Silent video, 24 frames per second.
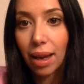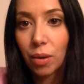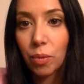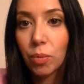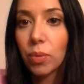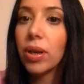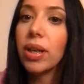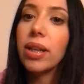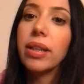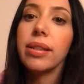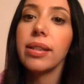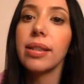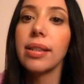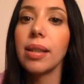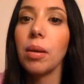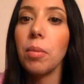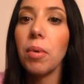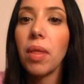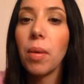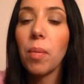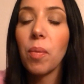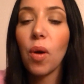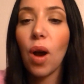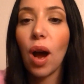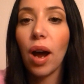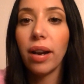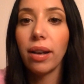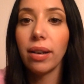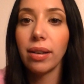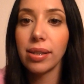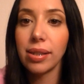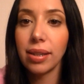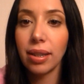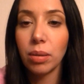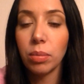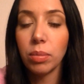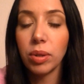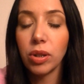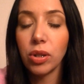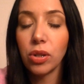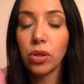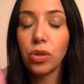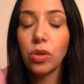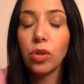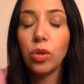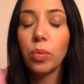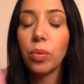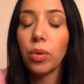was some of the products that have been
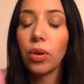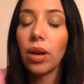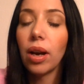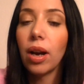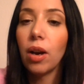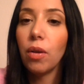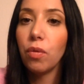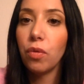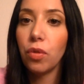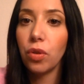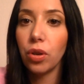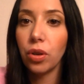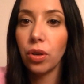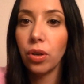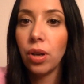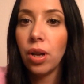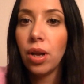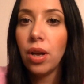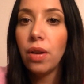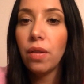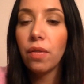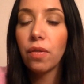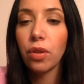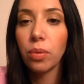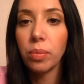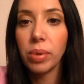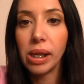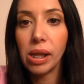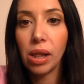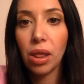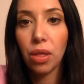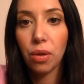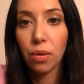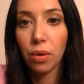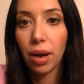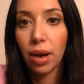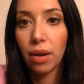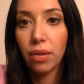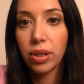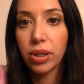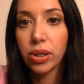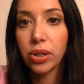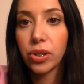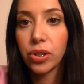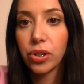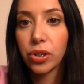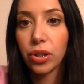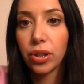super helpful for me throughout
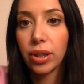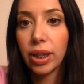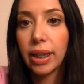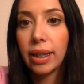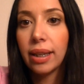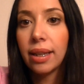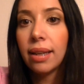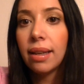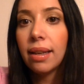this journey,